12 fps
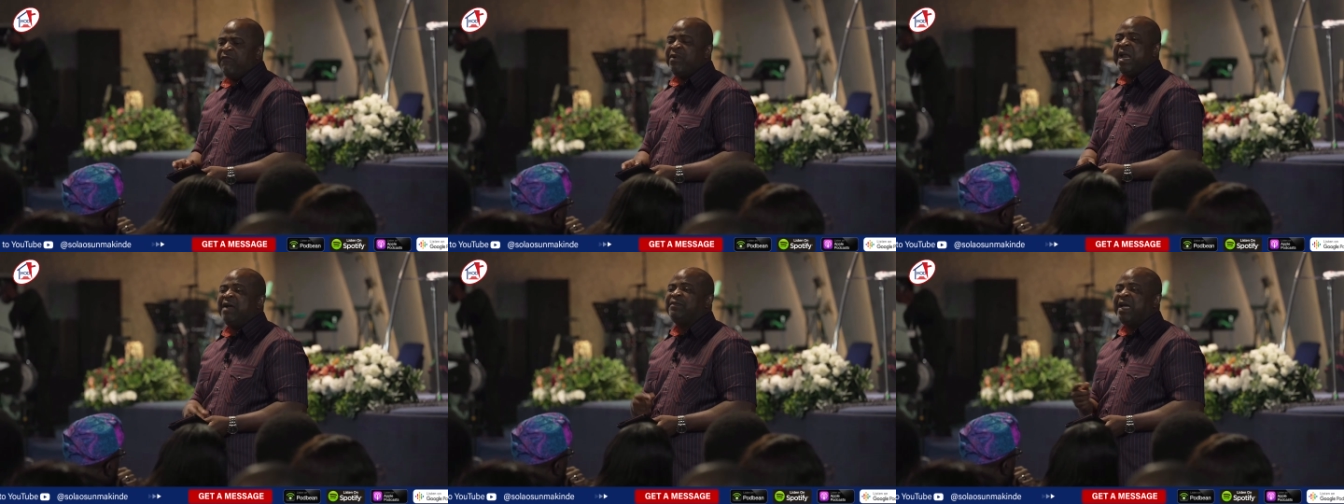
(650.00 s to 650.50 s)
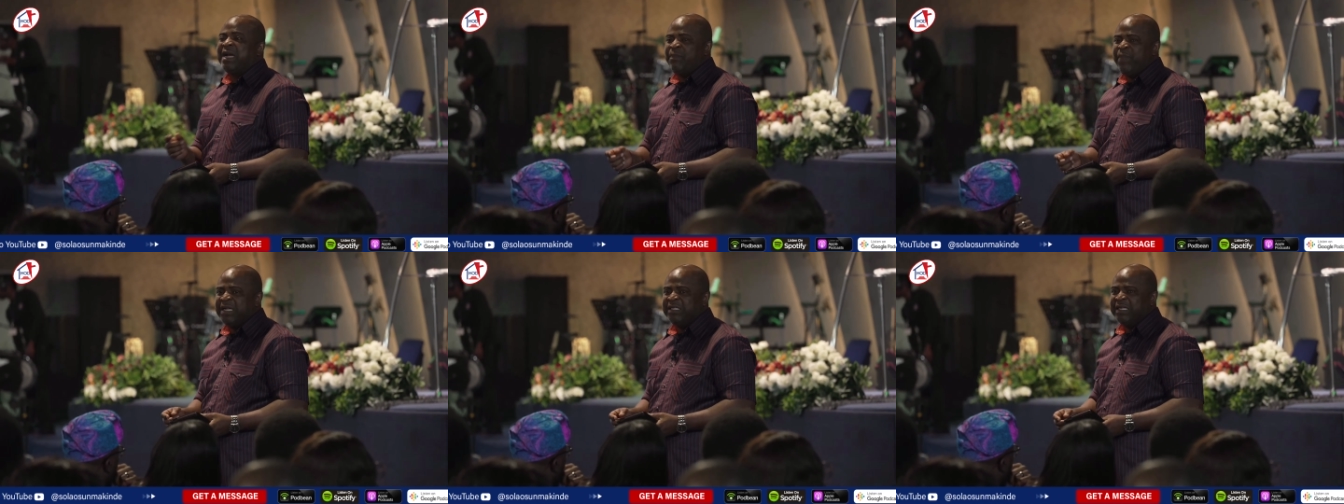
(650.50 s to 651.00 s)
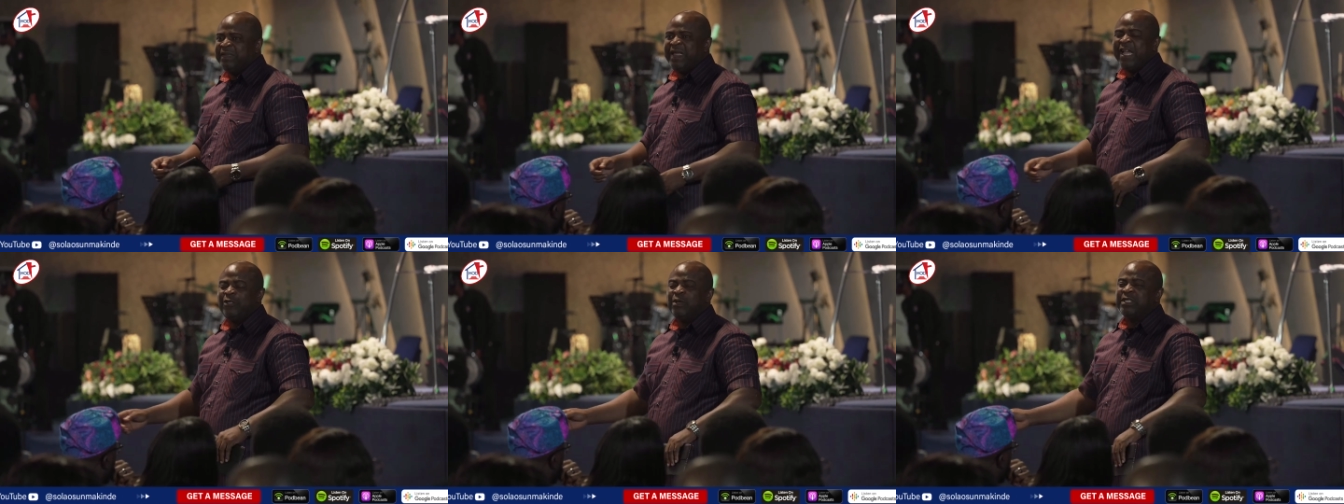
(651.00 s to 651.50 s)
even after repenting,
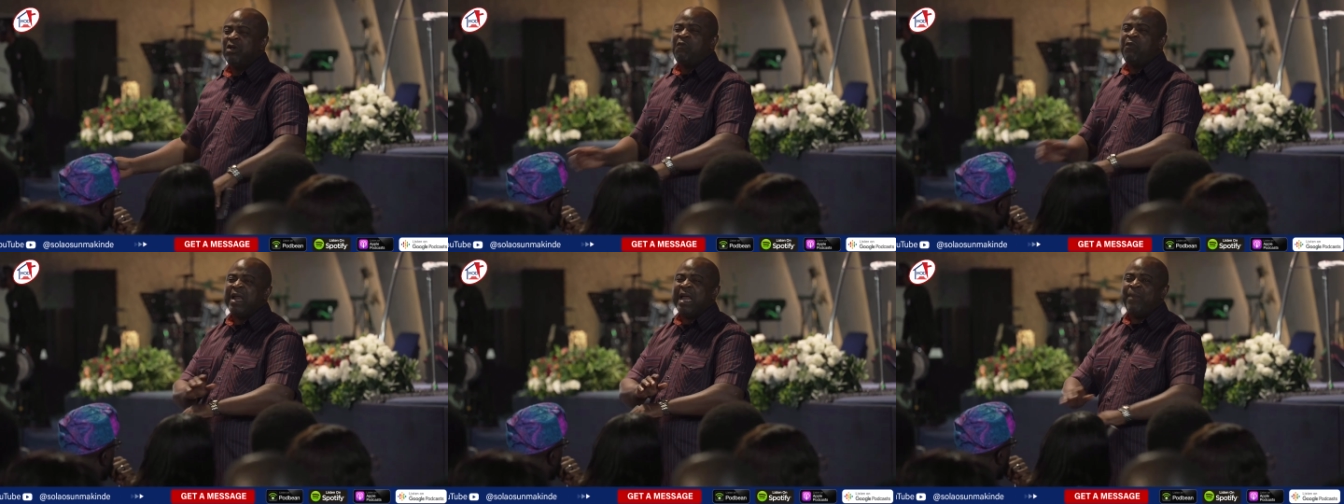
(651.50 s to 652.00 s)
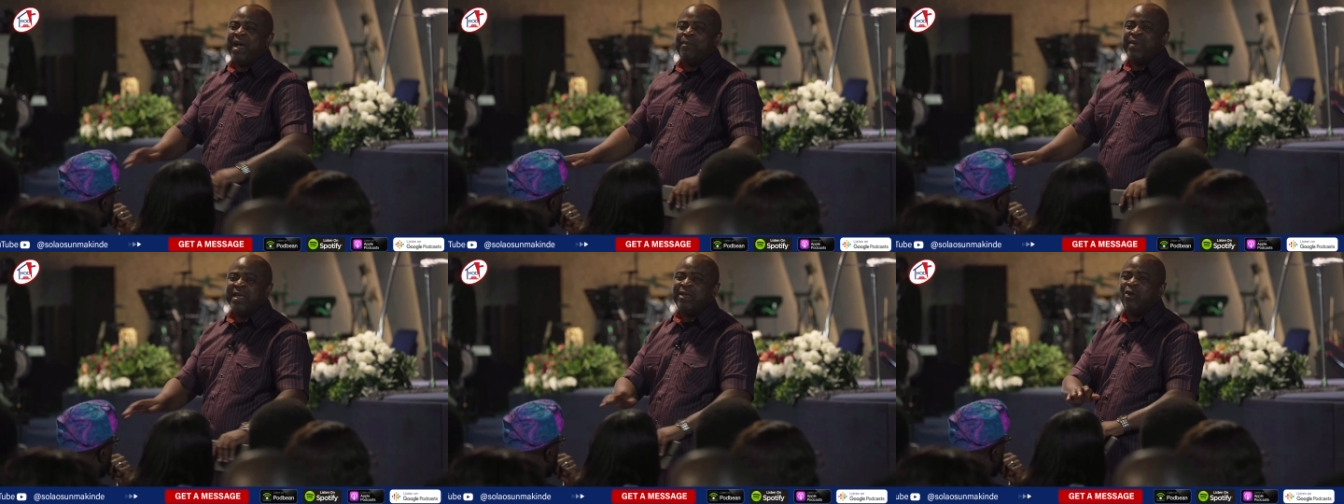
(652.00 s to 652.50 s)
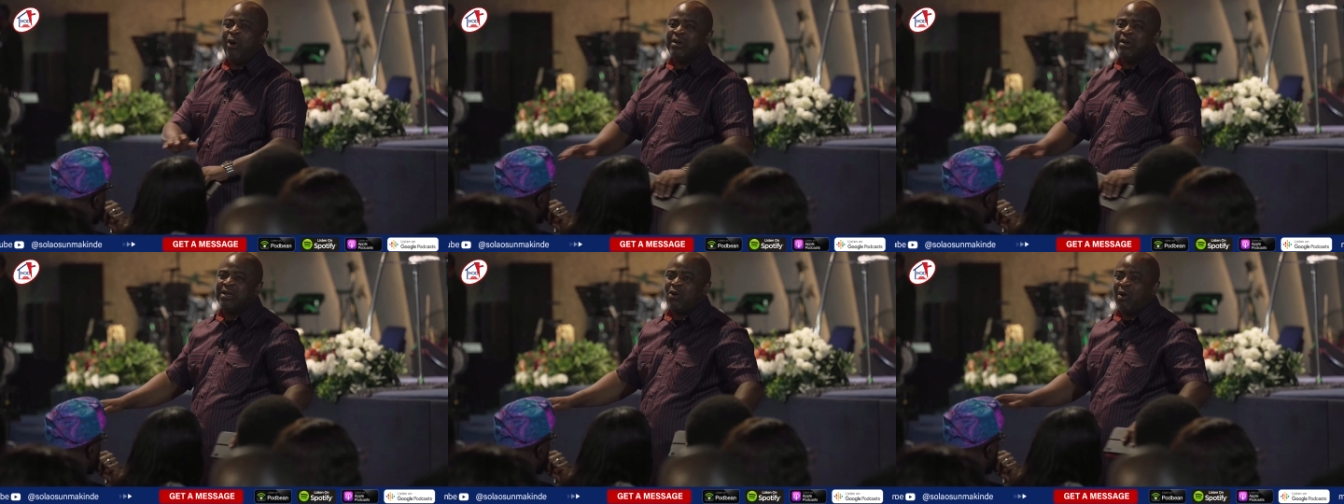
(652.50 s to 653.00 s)
things will still fall apart
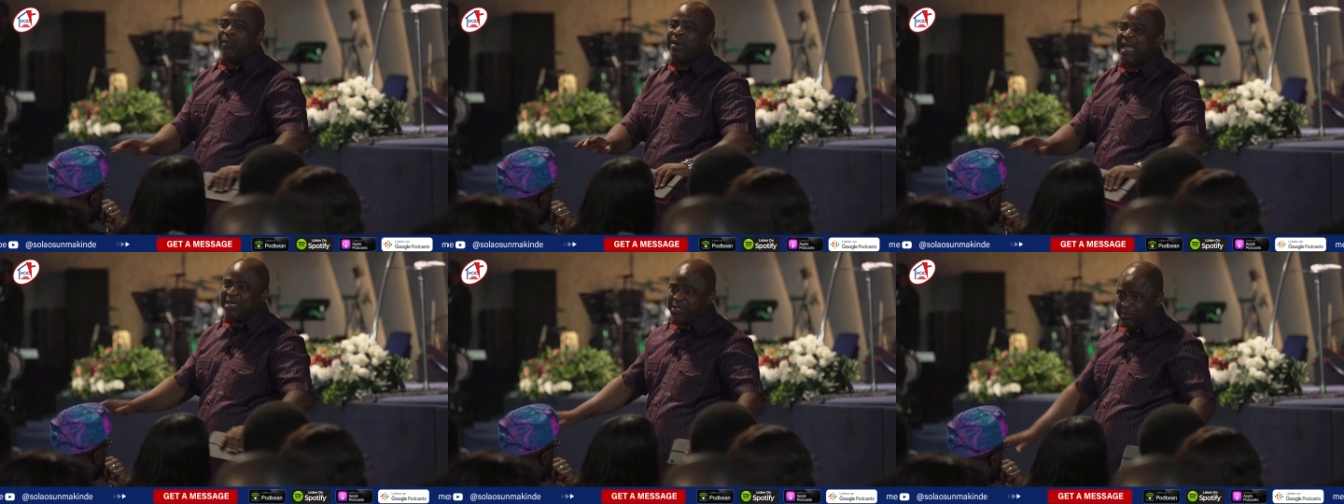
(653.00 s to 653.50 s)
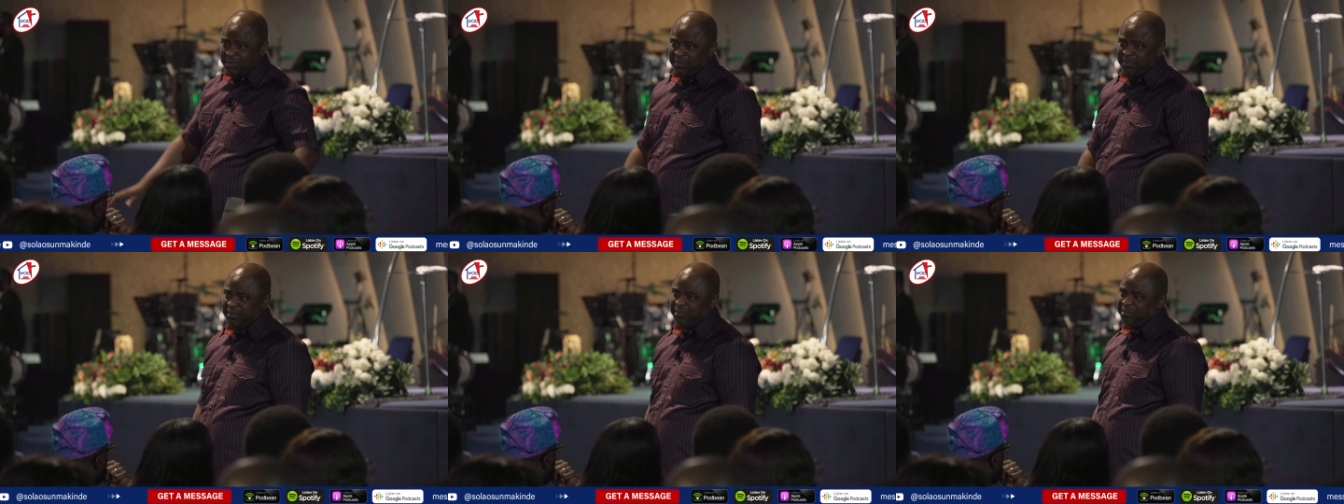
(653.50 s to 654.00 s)
beyond comprehension.